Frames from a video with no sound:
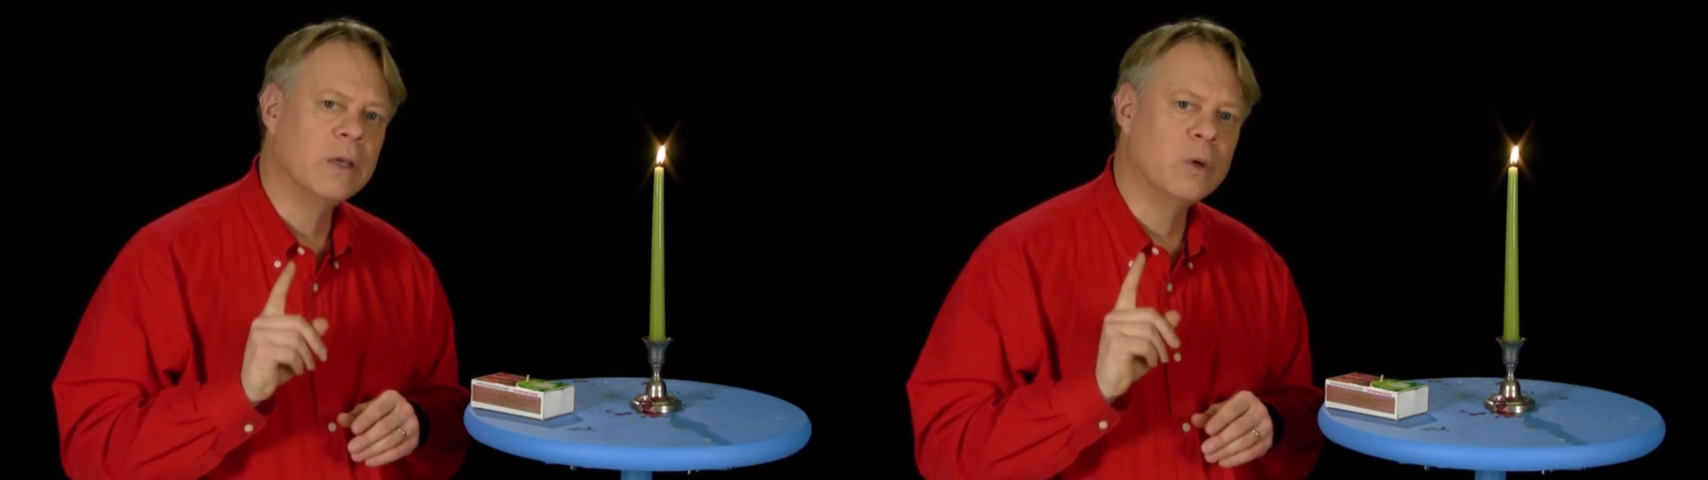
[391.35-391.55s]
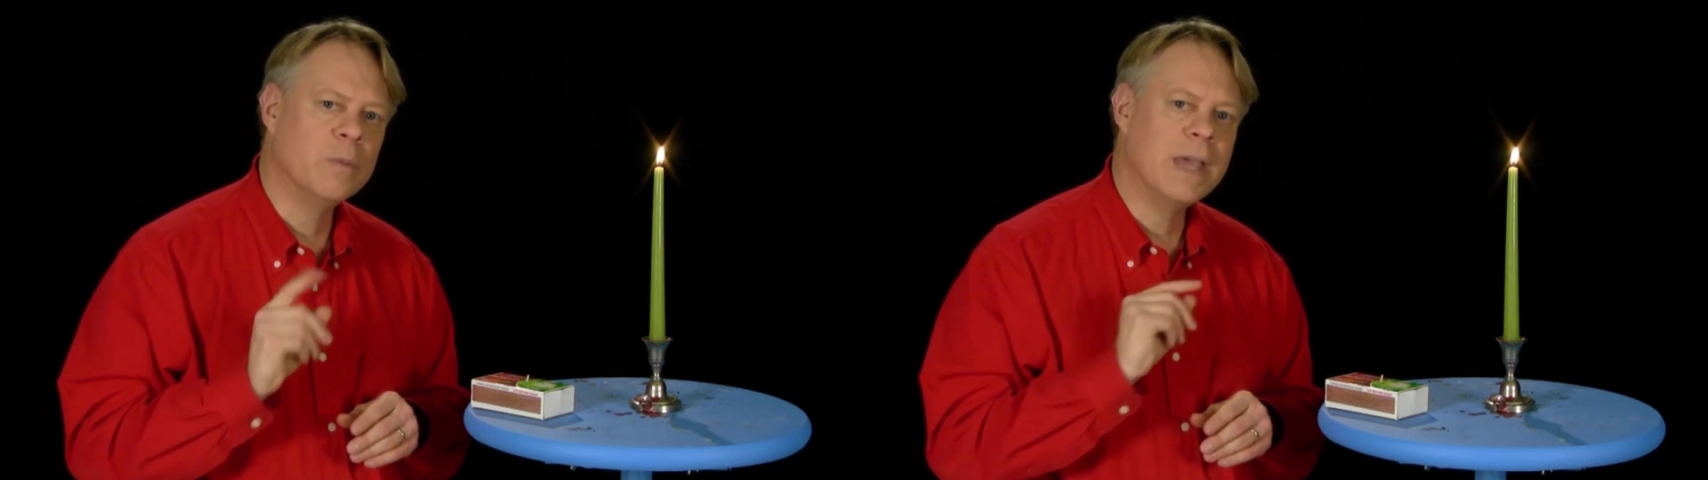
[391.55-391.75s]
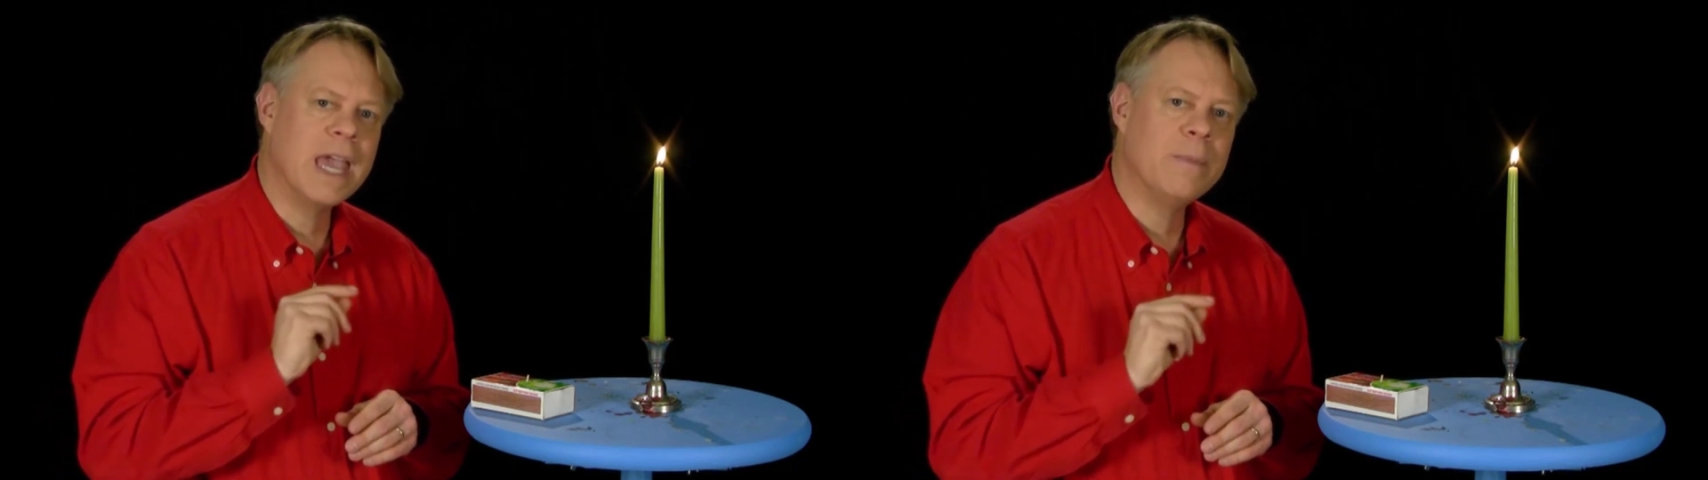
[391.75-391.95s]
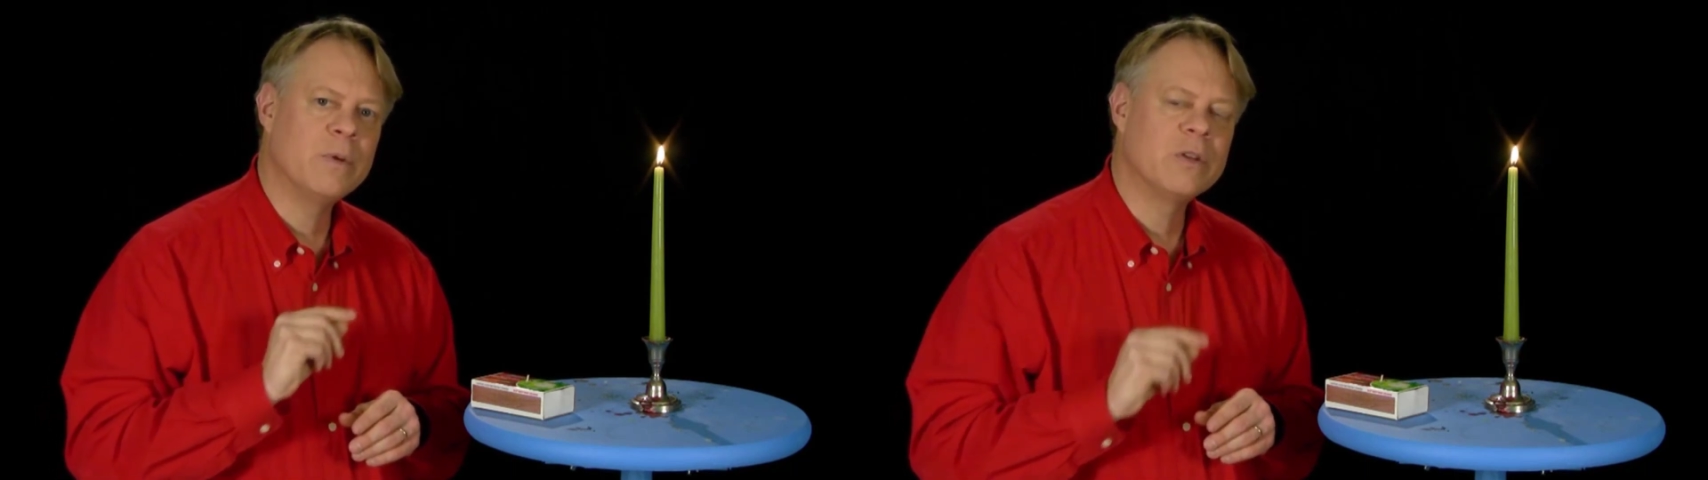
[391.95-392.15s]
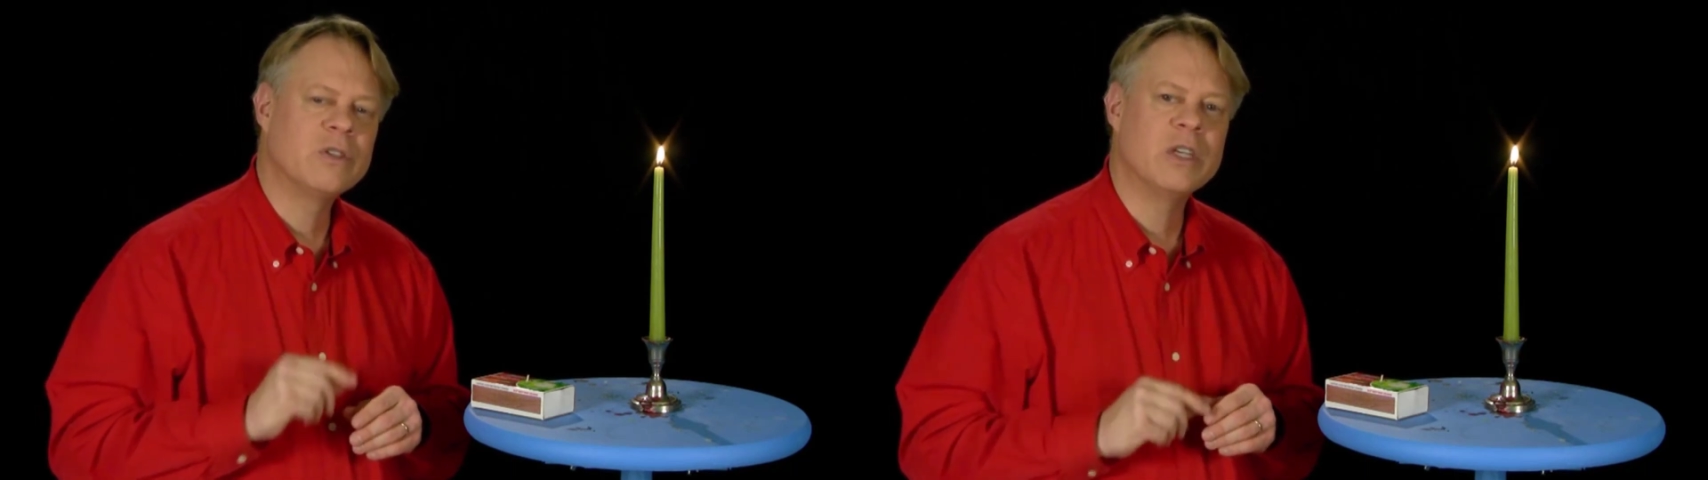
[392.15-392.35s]
you'll be
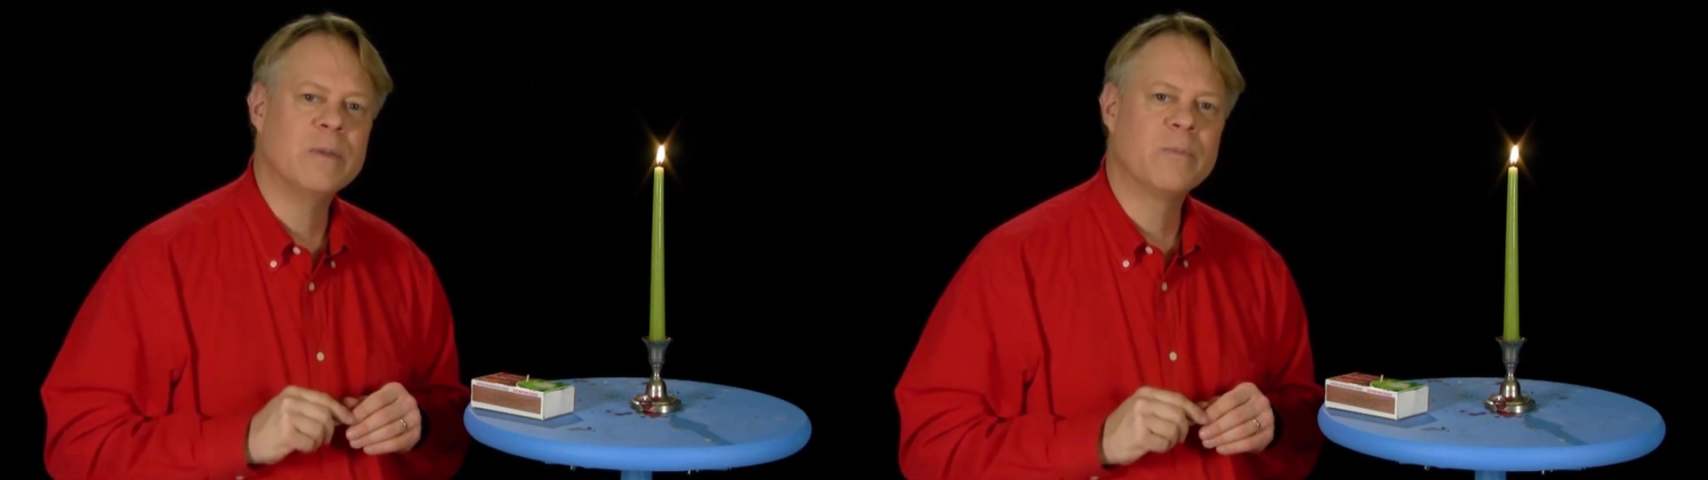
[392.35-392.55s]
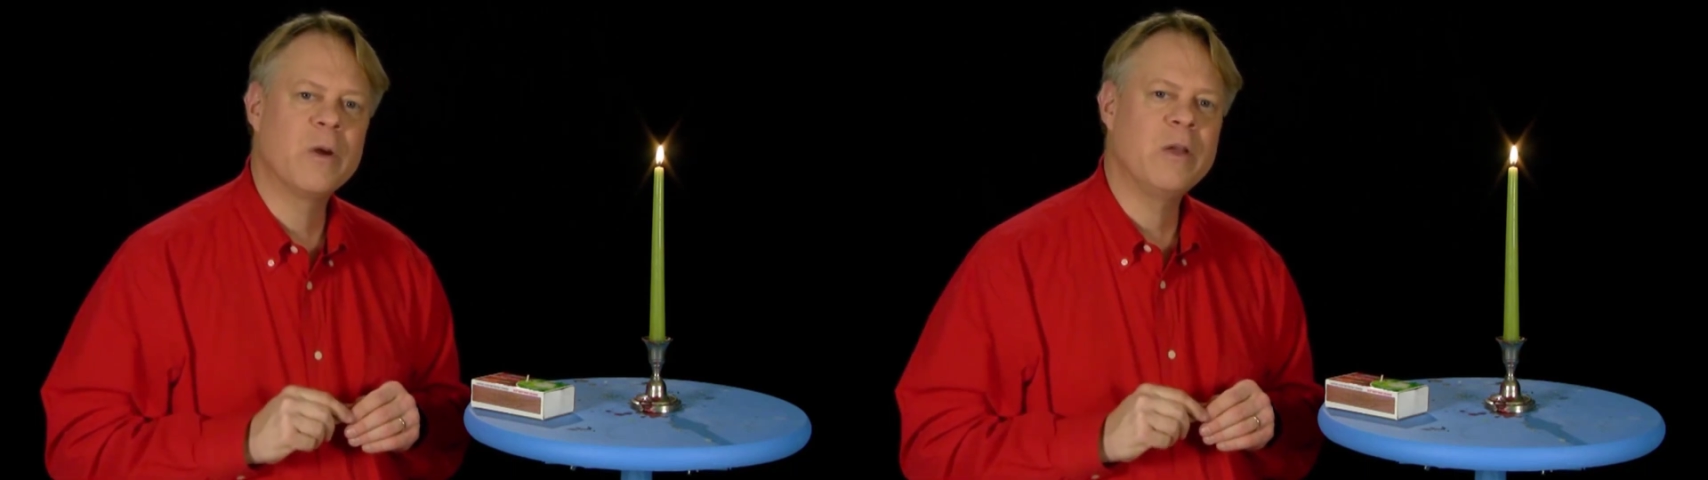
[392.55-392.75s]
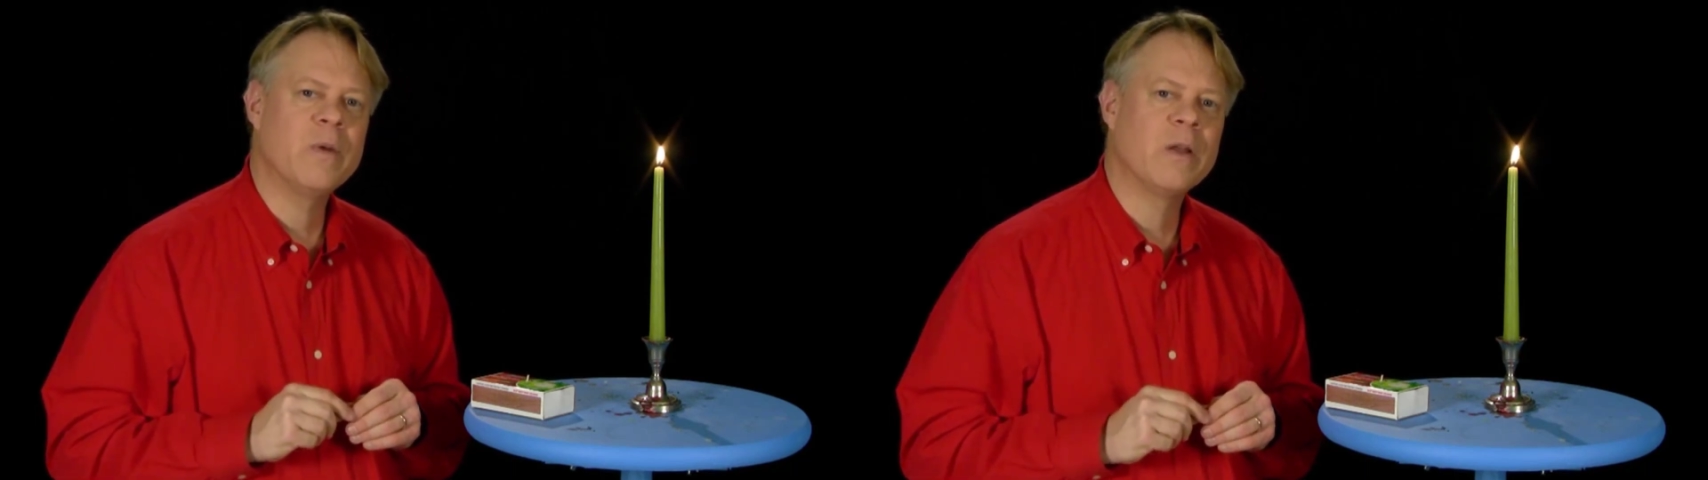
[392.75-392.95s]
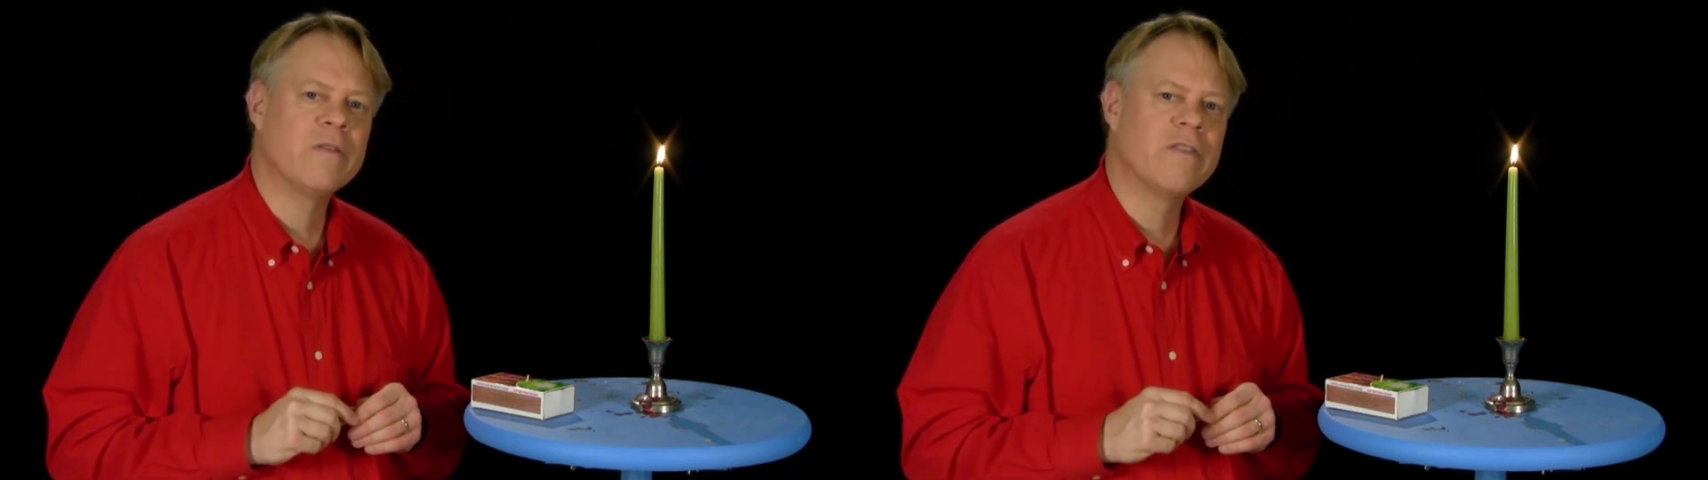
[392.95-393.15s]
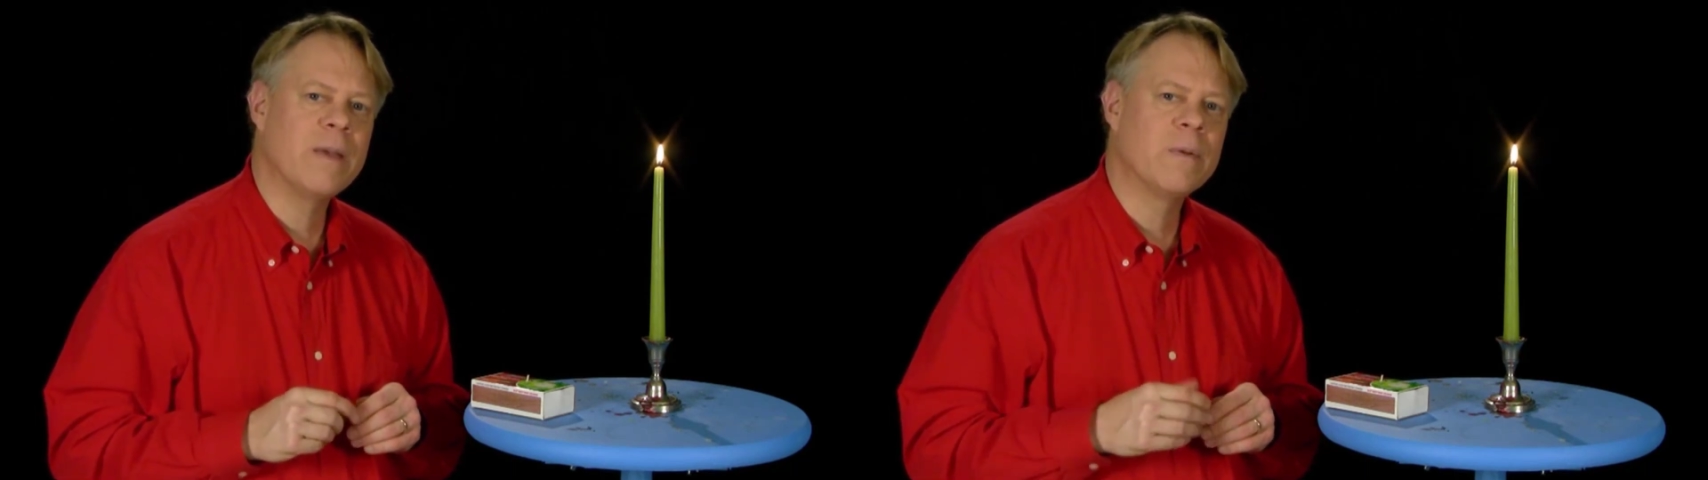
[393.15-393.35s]
able to see pretty well
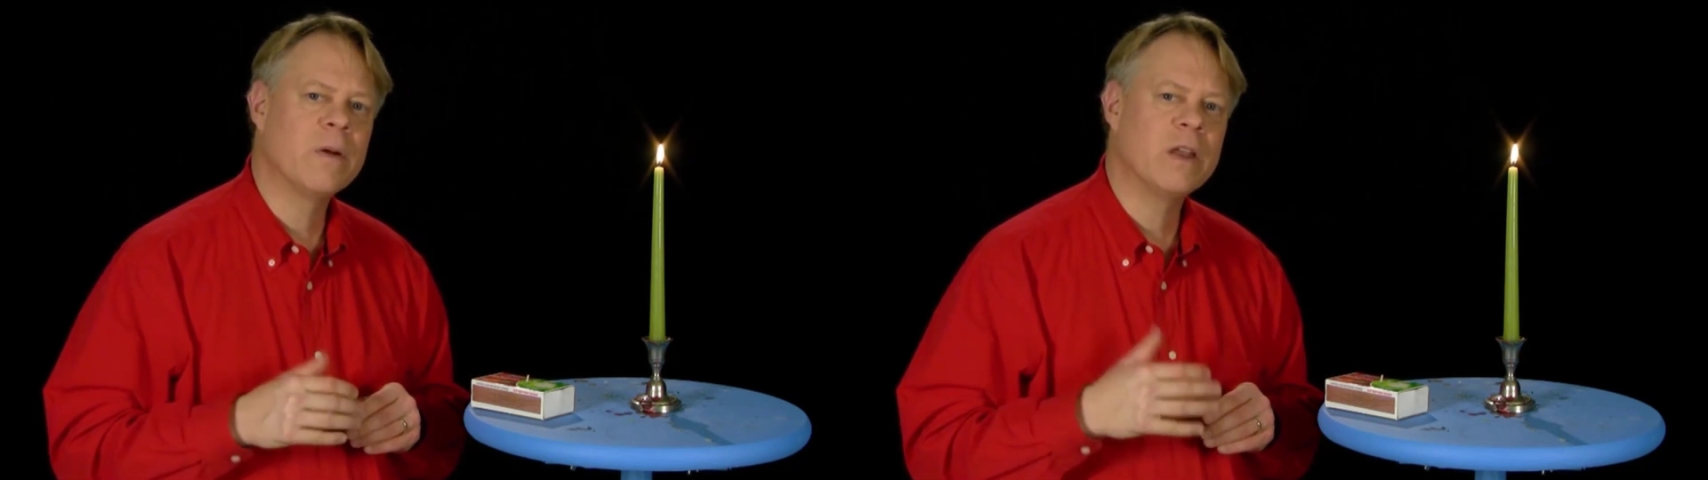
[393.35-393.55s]
the vapor